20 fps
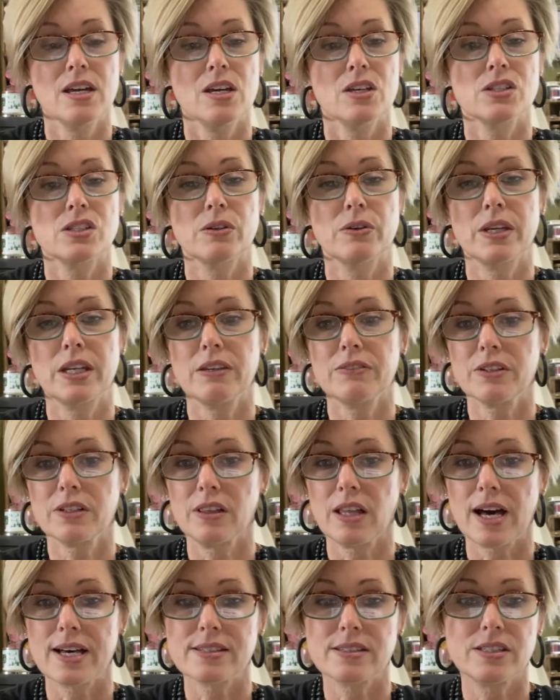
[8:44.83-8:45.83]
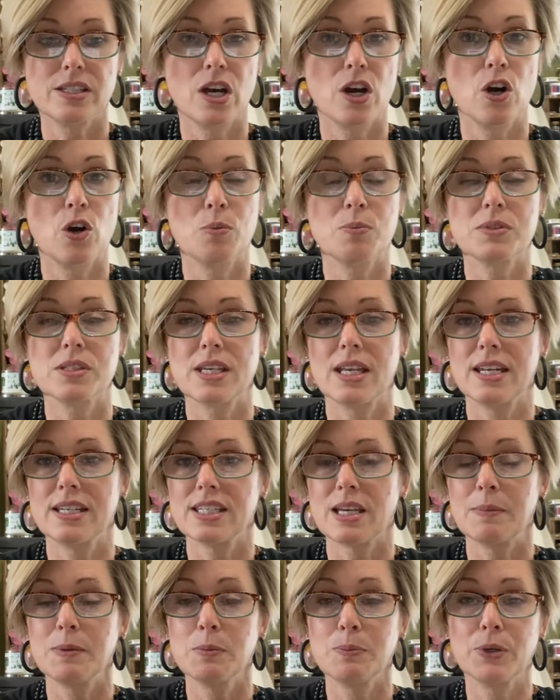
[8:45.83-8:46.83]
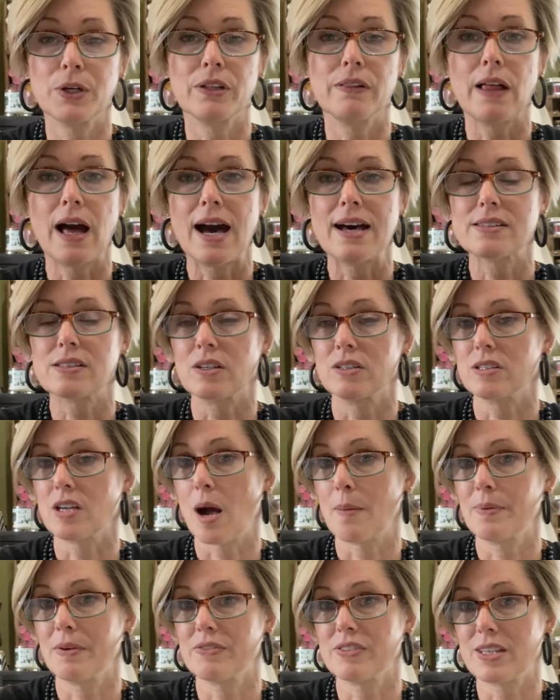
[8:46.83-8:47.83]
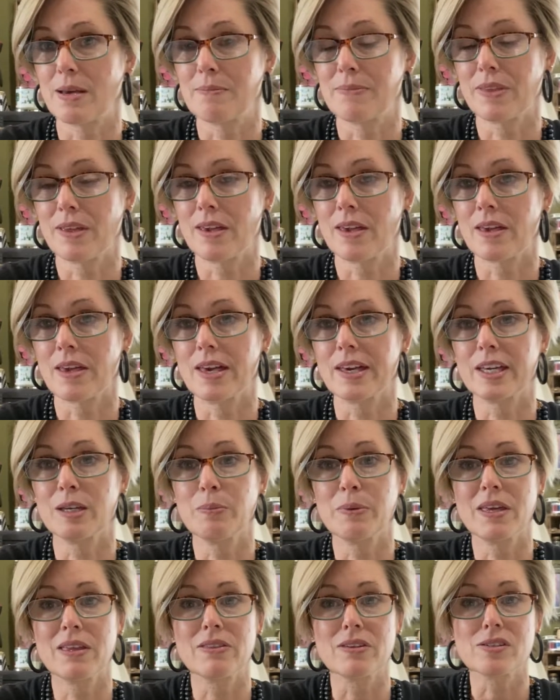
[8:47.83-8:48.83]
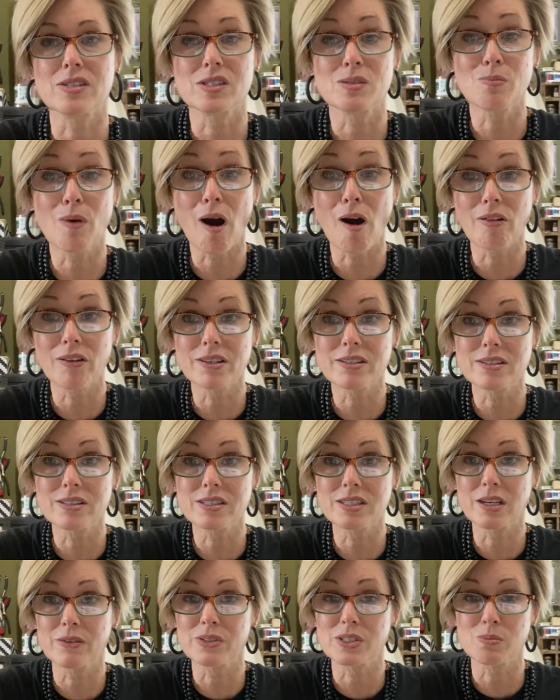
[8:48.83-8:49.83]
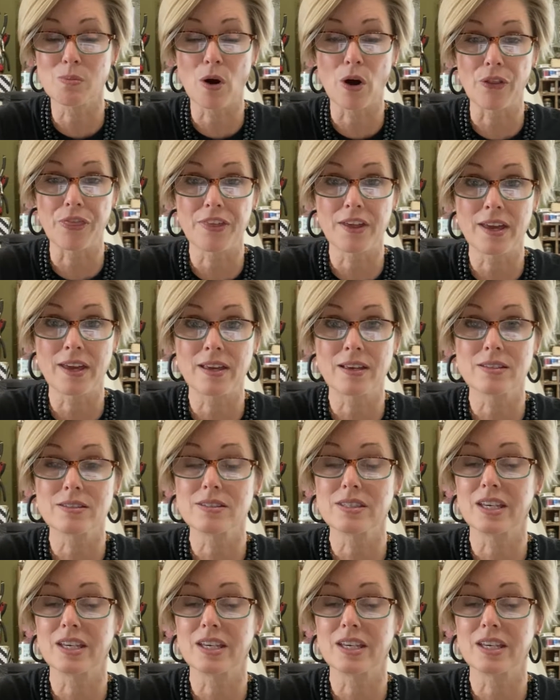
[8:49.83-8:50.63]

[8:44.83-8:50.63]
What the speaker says: So any of the glass domes, anytime you put glass on top of something, it could be the smallest of small things.